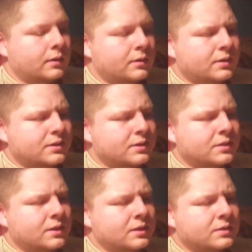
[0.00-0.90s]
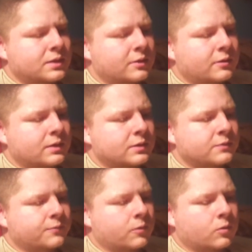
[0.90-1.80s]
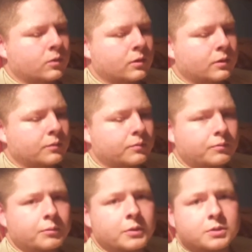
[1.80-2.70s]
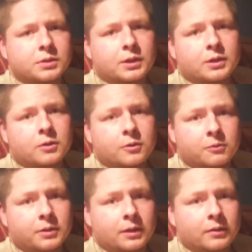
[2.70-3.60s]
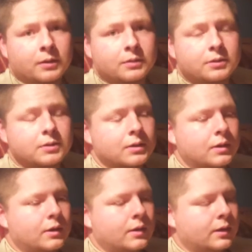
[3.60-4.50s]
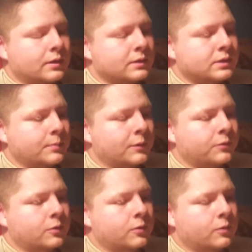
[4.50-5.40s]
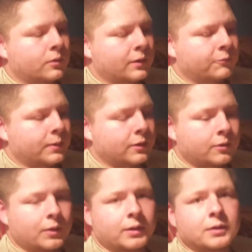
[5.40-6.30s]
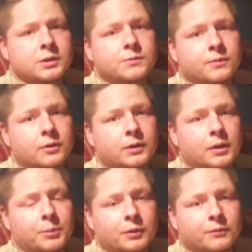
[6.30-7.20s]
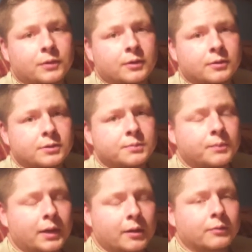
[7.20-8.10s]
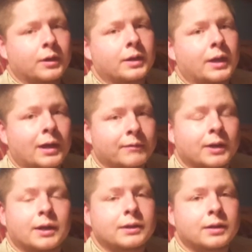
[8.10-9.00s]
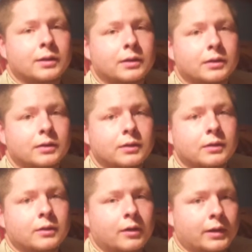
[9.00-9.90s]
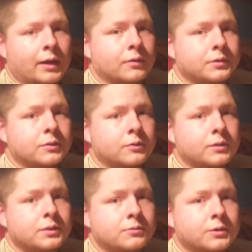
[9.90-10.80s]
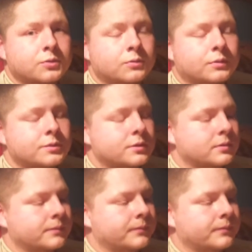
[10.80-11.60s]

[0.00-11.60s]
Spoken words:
This is a series for mostly new heathens. Some of you who have been doing this for a number of years may already have an idea on how to do these rituals.